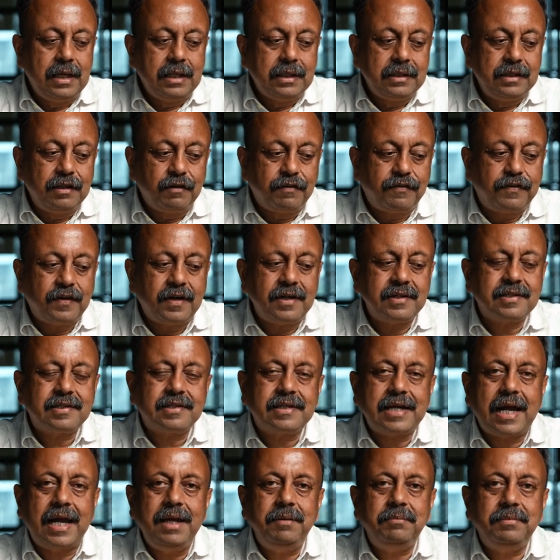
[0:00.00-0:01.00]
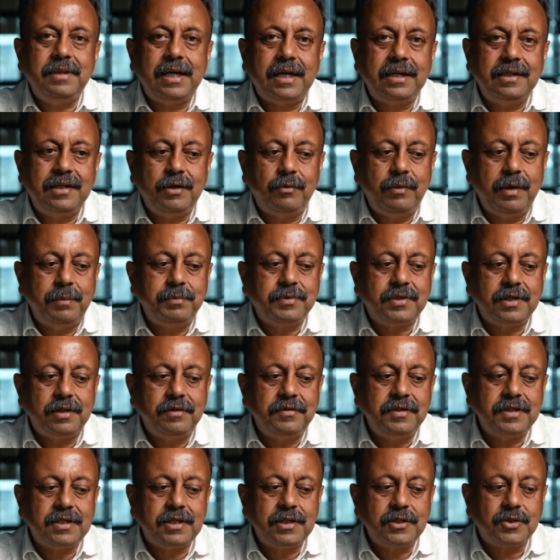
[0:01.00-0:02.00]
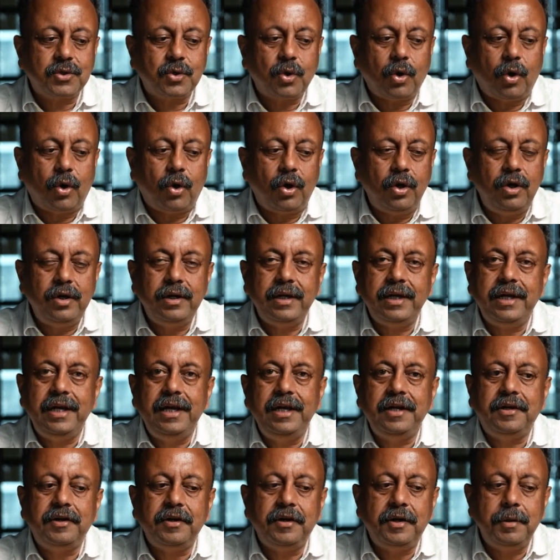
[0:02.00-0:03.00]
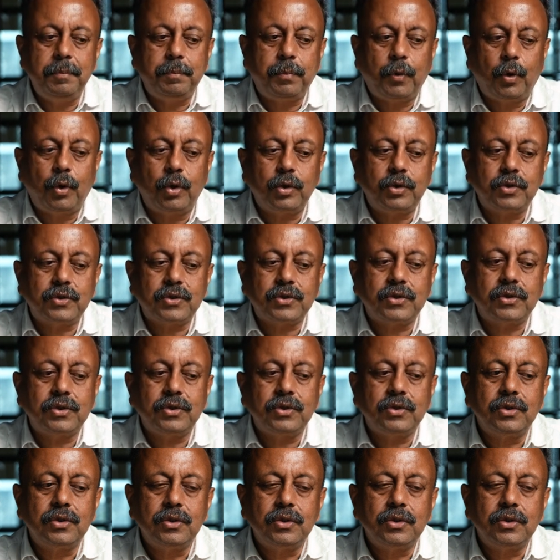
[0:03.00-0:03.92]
The first time that the web service is called, it responds